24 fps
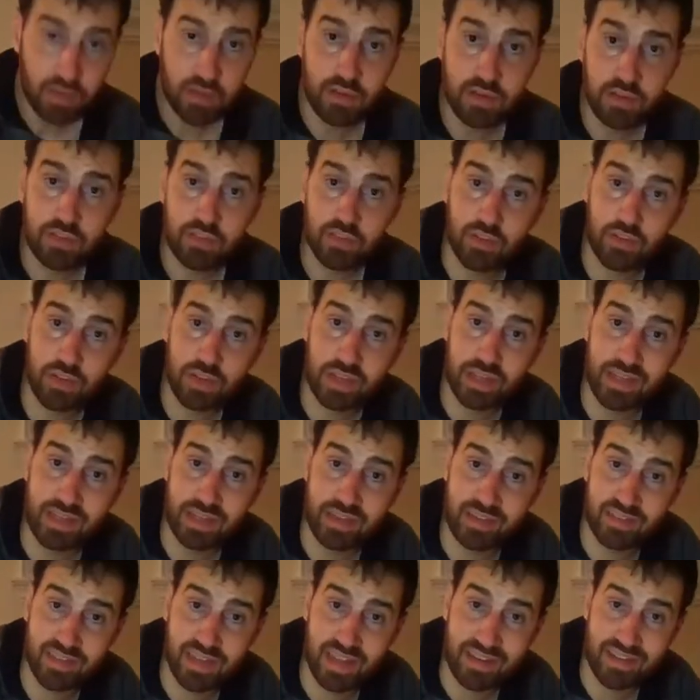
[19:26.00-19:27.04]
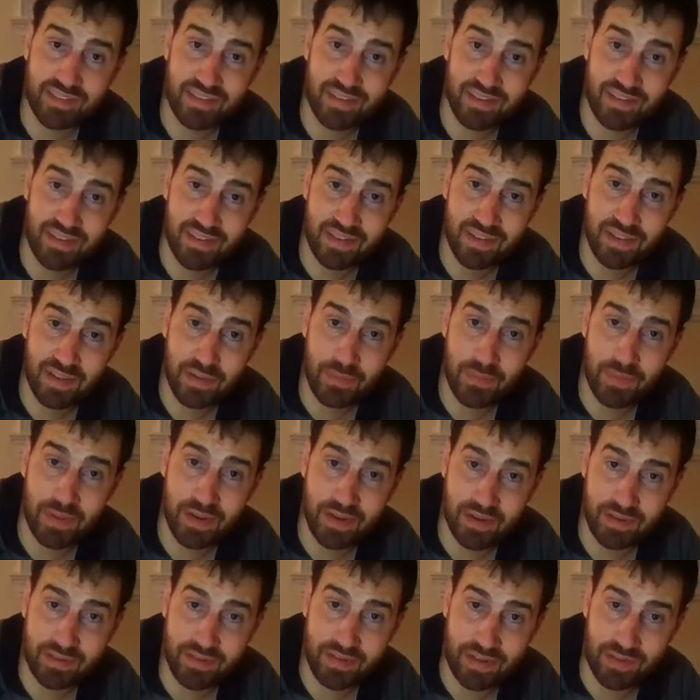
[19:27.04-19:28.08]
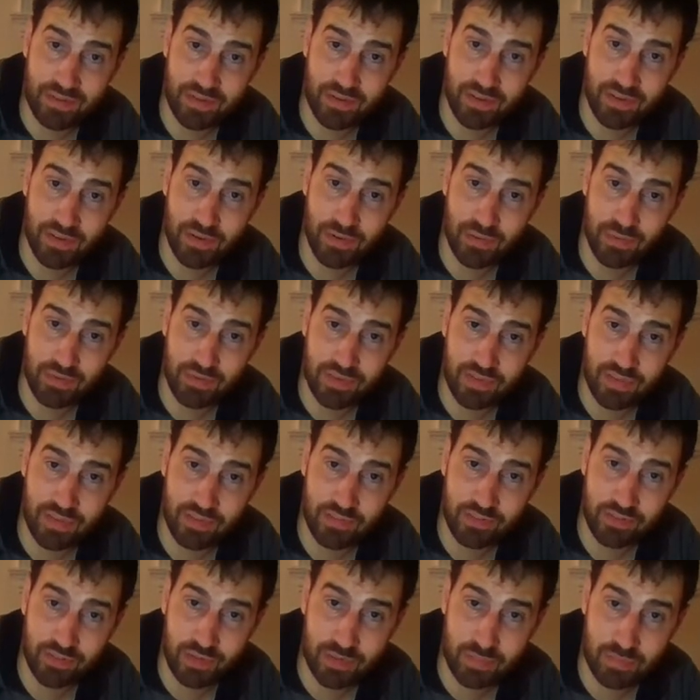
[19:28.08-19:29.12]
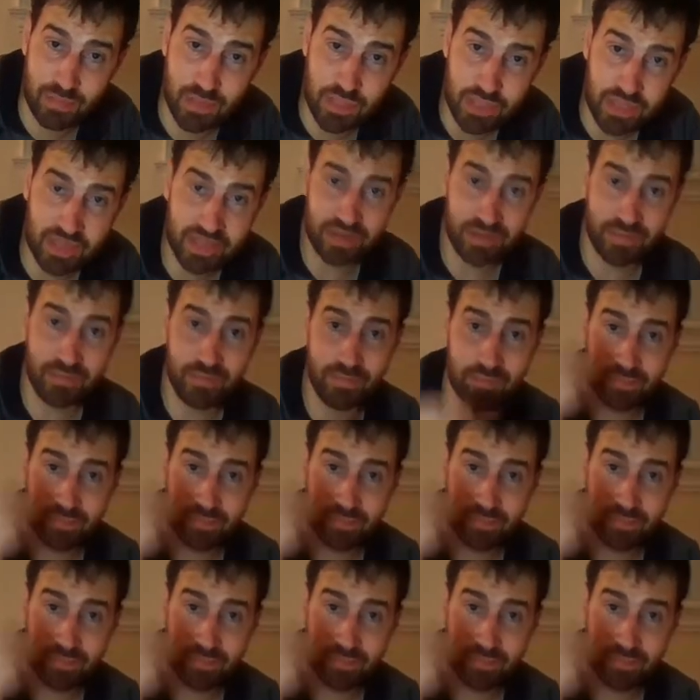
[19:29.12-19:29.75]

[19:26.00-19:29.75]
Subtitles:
It's looking exactly like I want it. Now to go to the sewing machine.